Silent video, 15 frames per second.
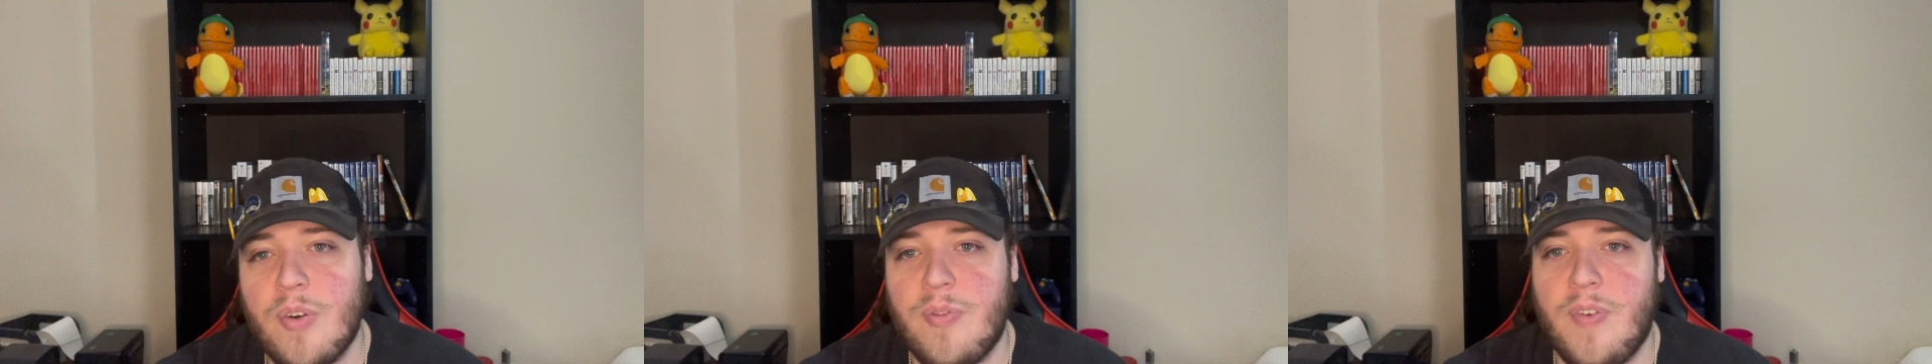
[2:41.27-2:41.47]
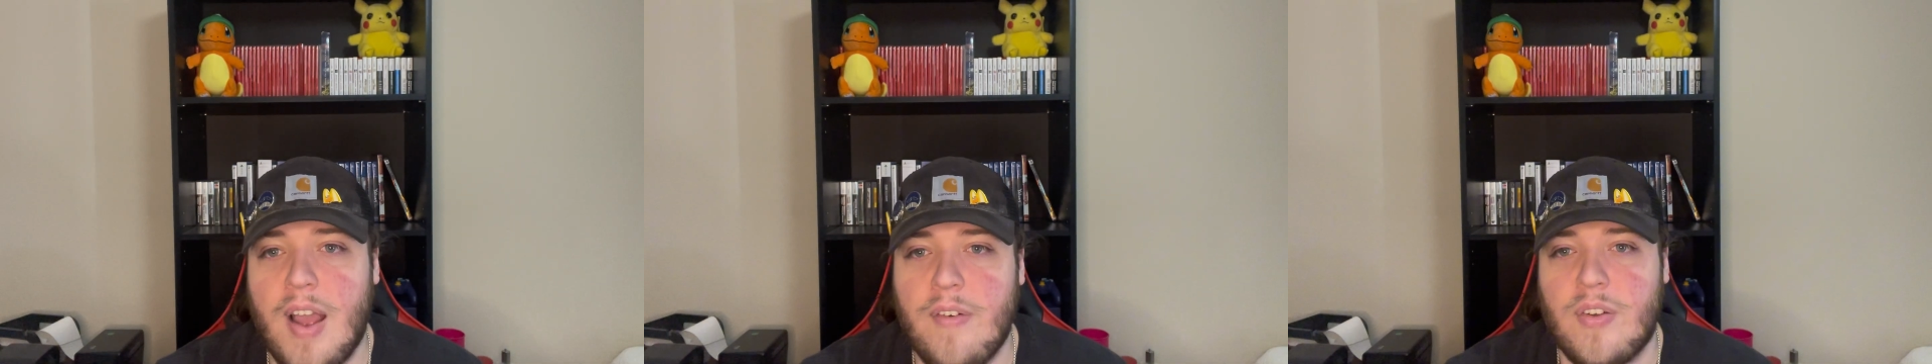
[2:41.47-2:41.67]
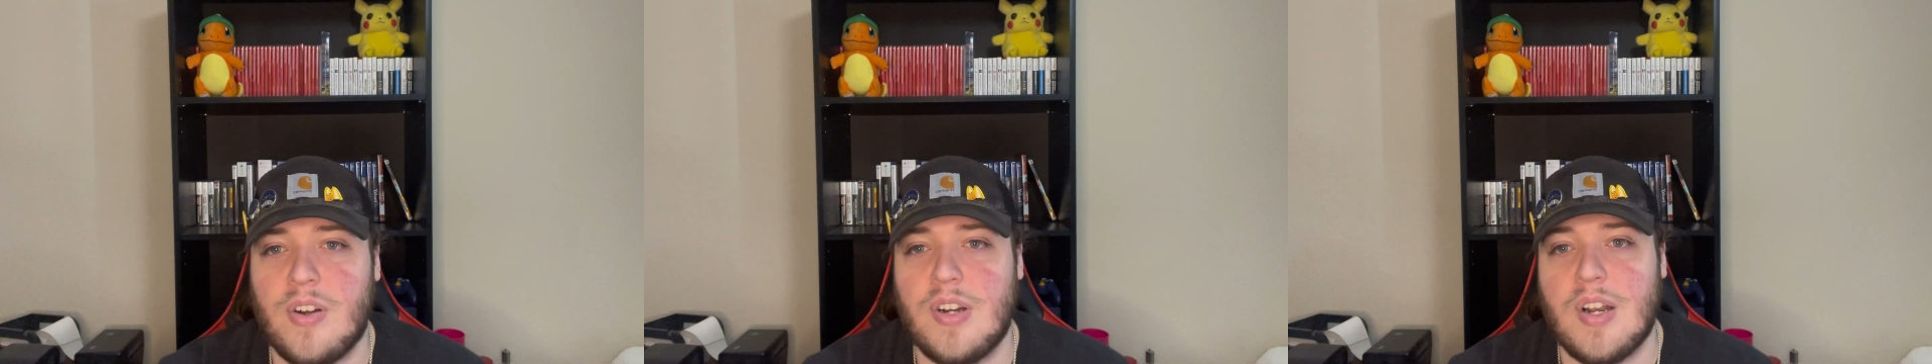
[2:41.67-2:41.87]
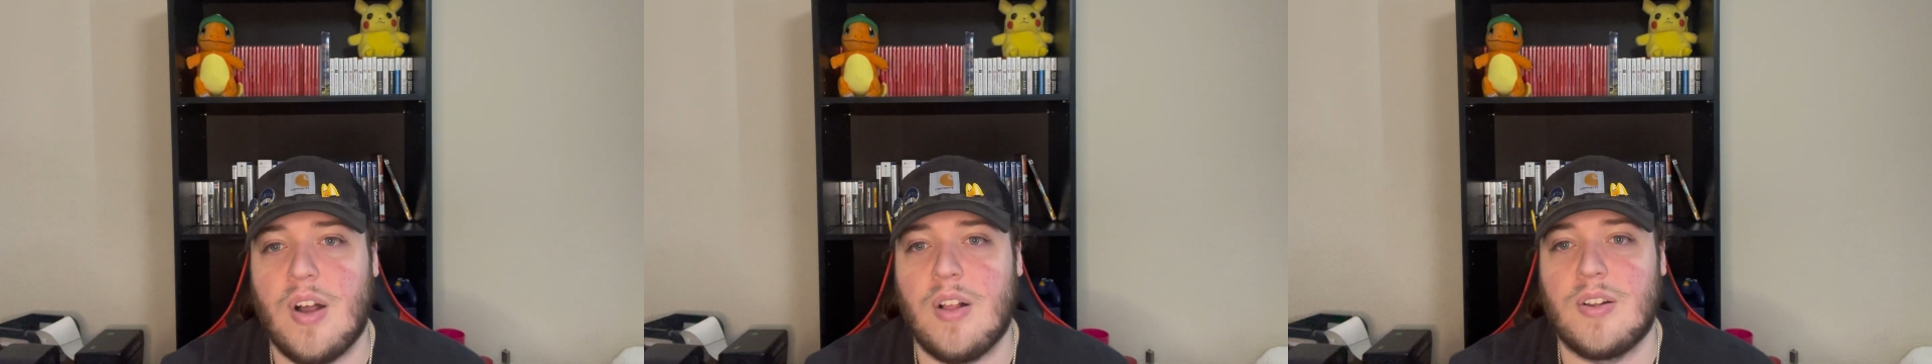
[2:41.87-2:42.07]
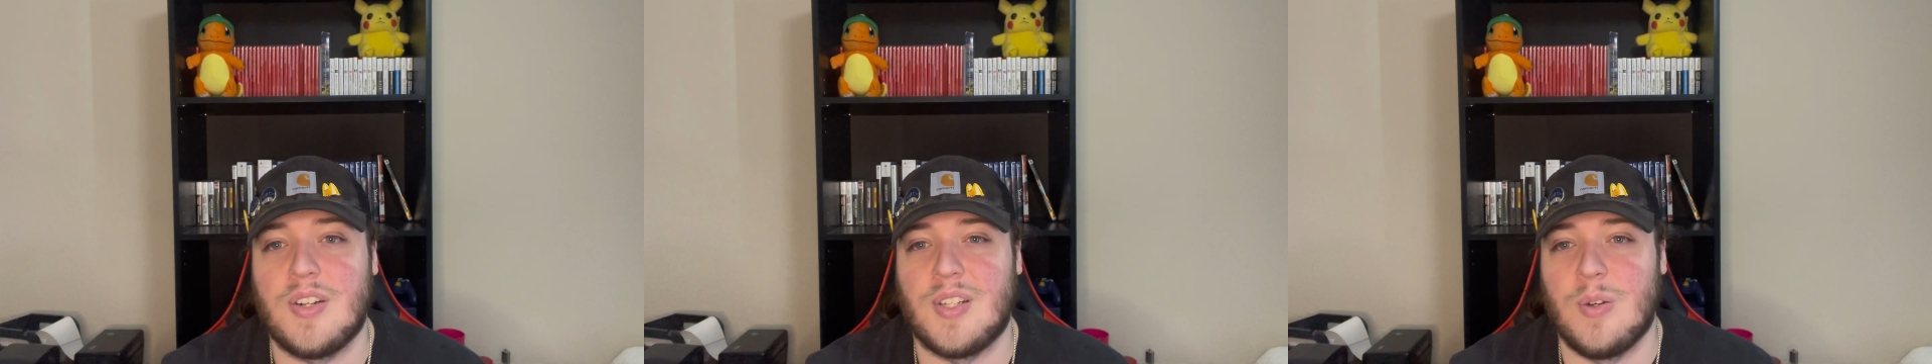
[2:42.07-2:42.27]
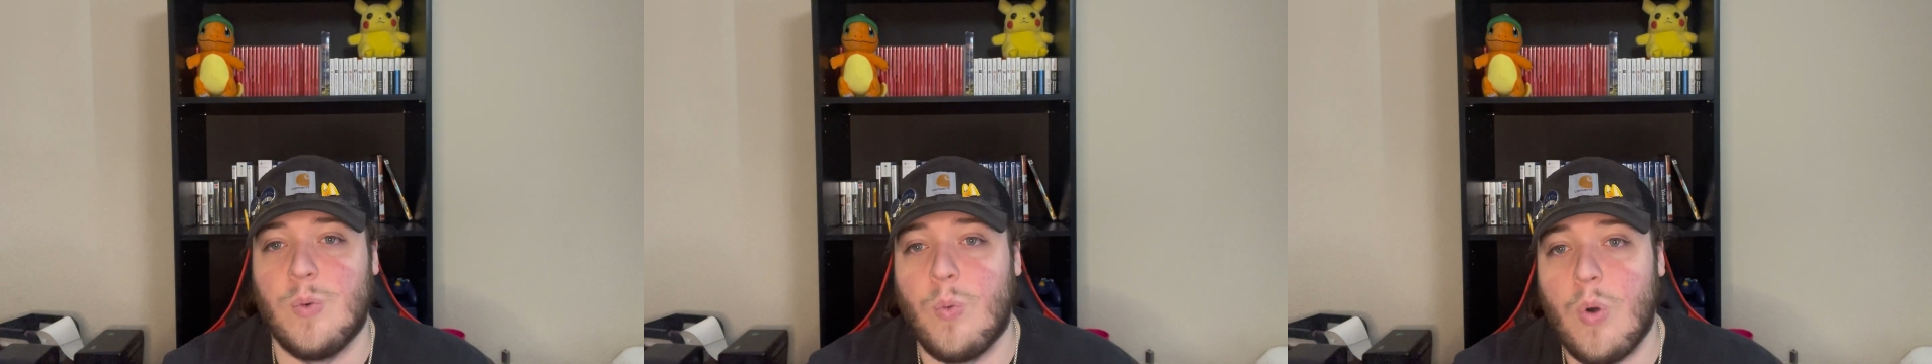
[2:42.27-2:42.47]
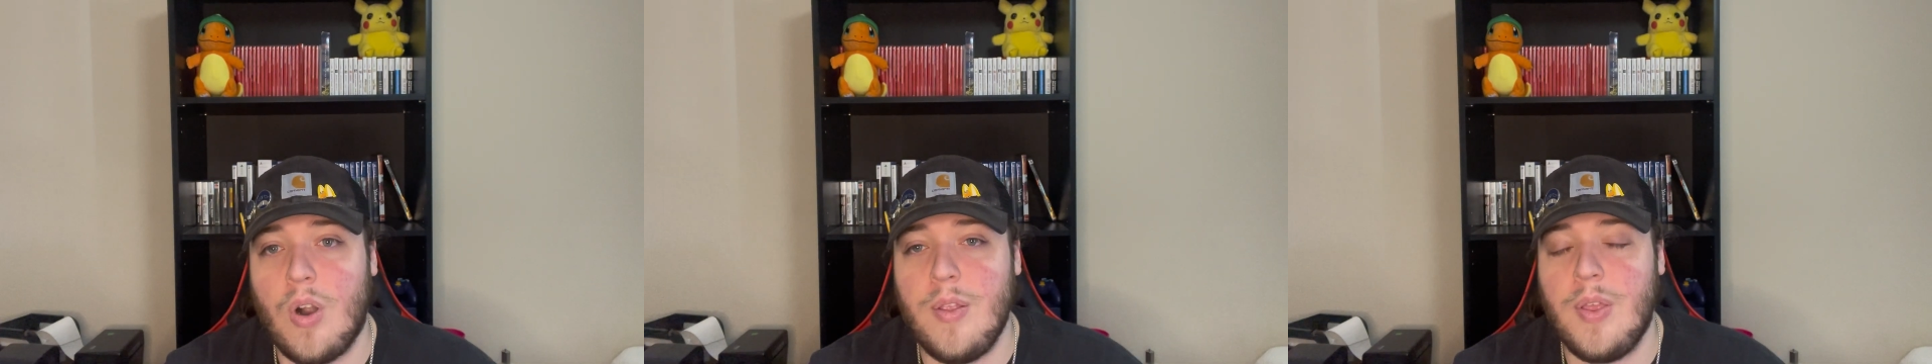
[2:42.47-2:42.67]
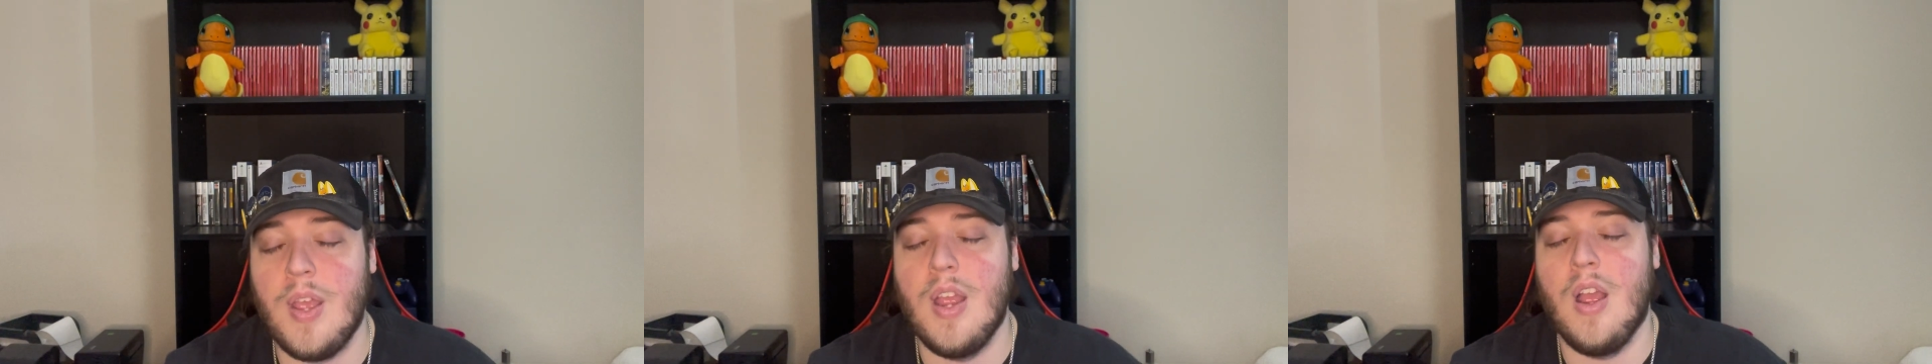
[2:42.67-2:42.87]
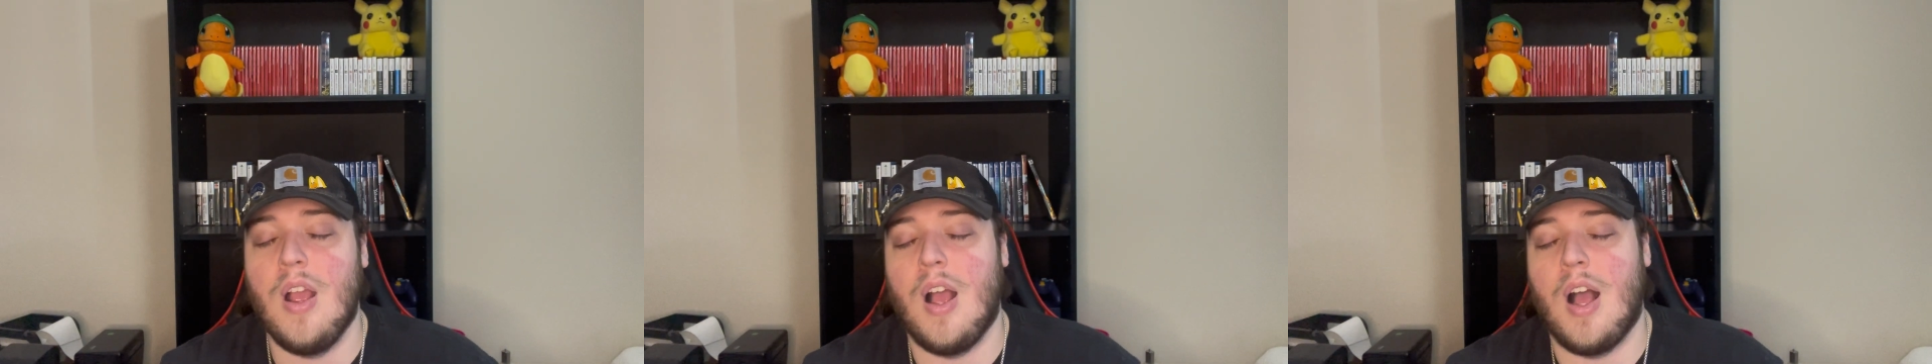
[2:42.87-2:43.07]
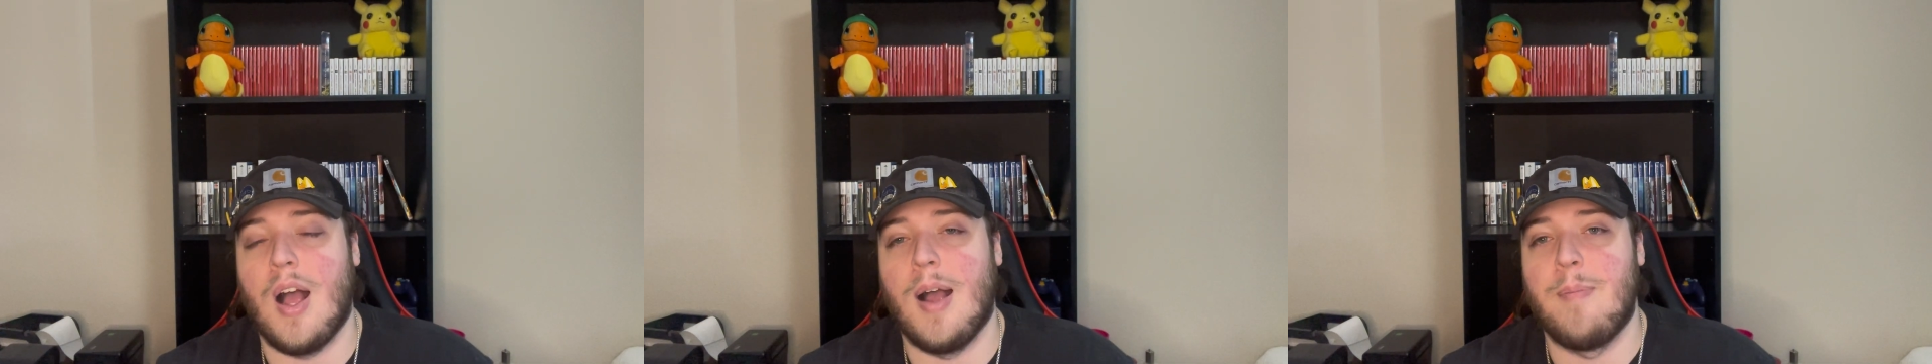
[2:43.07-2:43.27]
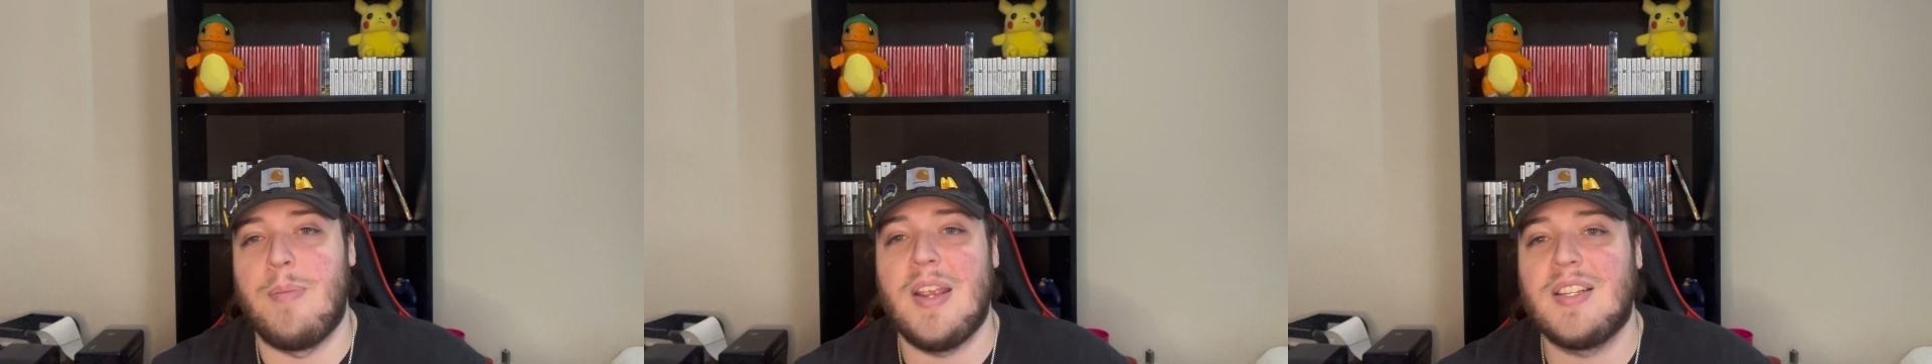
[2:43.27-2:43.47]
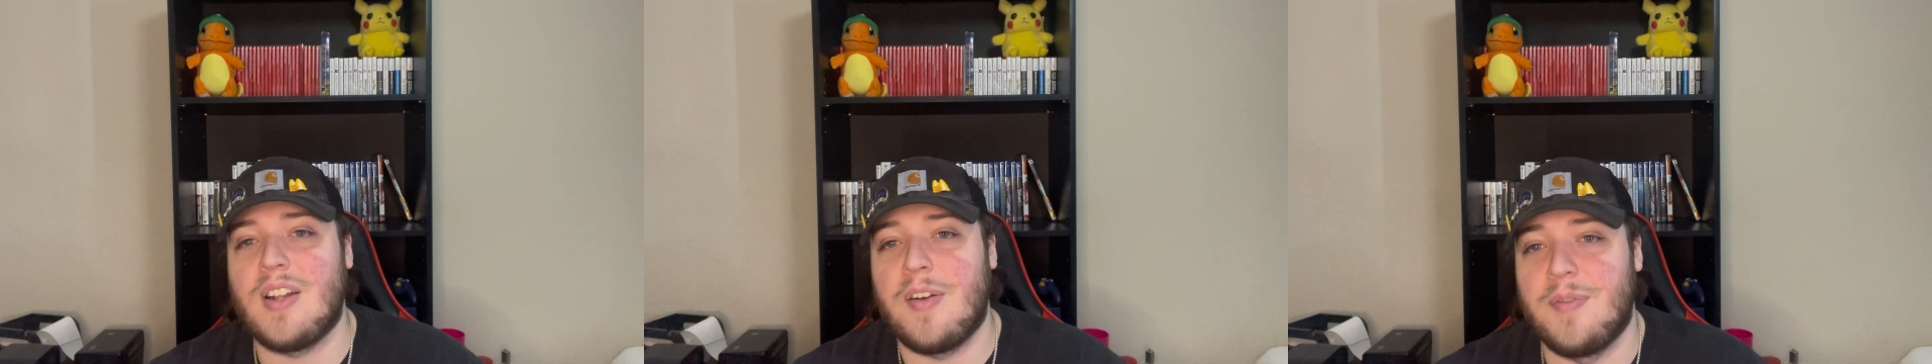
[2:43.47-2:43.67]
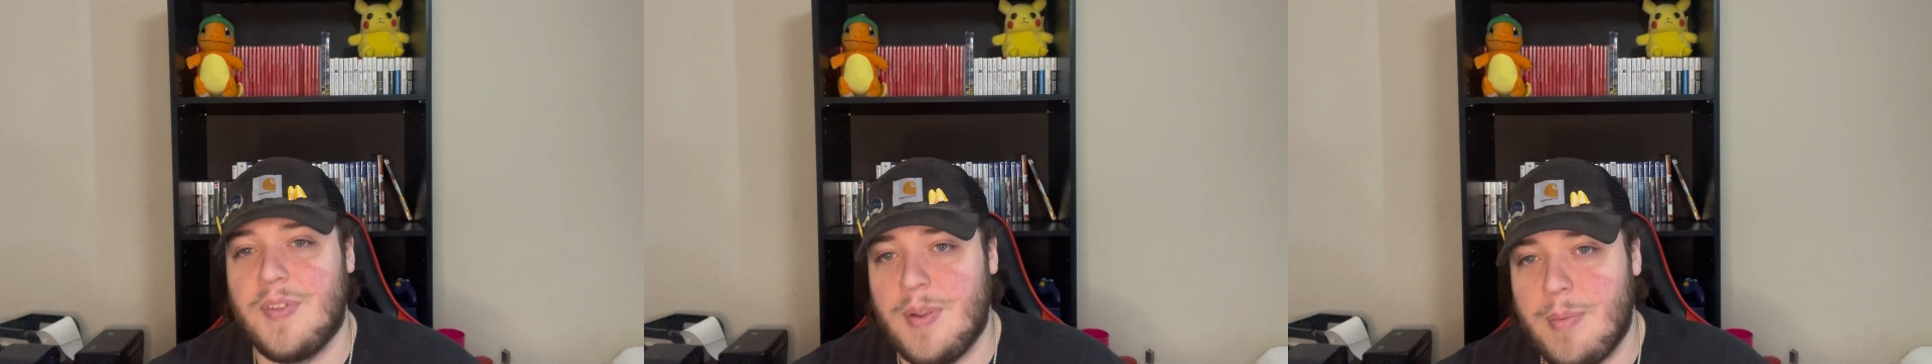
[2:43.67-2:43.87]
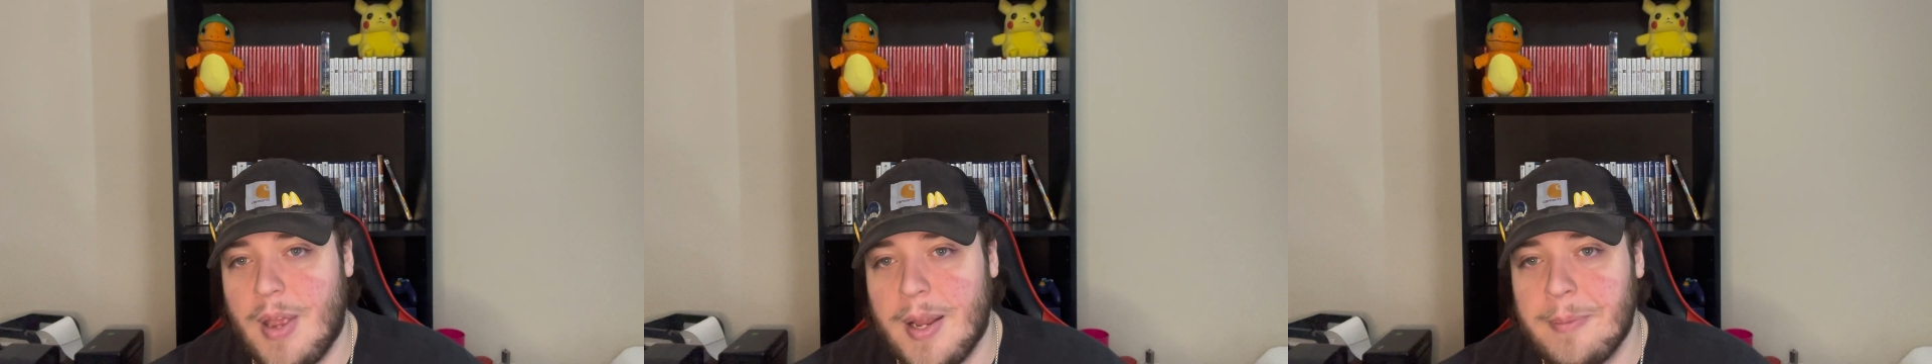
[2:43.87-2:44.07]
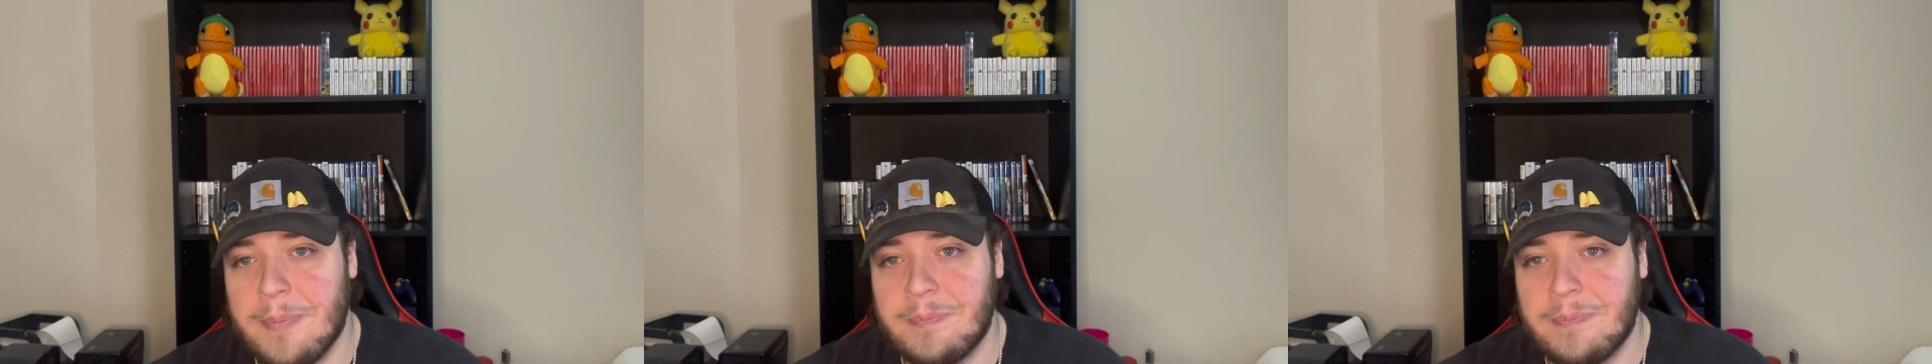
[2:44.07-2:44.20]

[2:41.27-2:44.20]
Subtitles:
$500 in worth based off of eBay.